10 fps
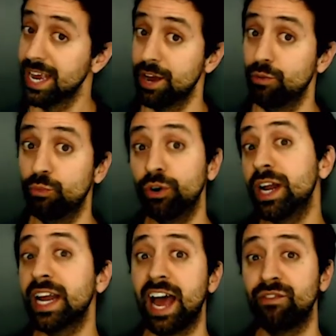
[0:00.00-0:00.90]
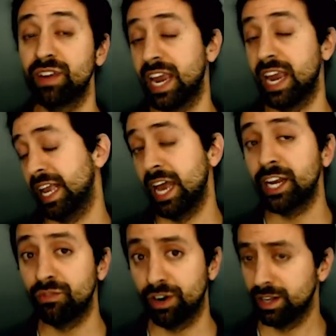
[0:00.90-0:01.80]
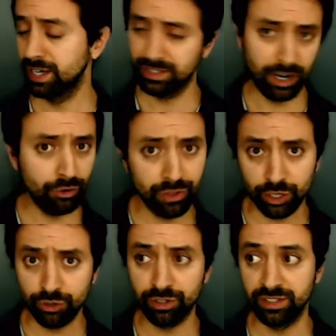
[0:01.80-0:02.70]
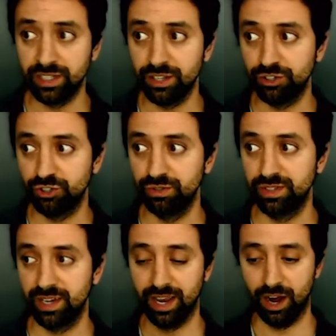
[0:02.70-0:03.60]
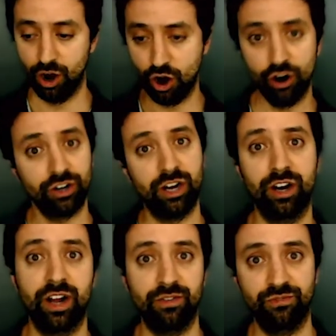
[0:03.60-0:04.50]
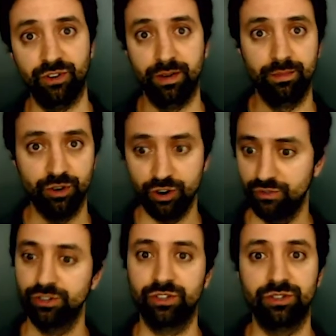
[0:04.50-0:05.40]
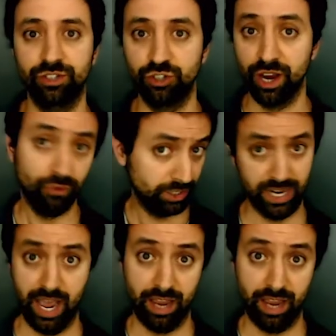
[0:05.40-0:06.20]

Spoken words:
We're not advocating any of our clients, and I don't think Google is either, to say a hard cutoff from Universal to GA4 today.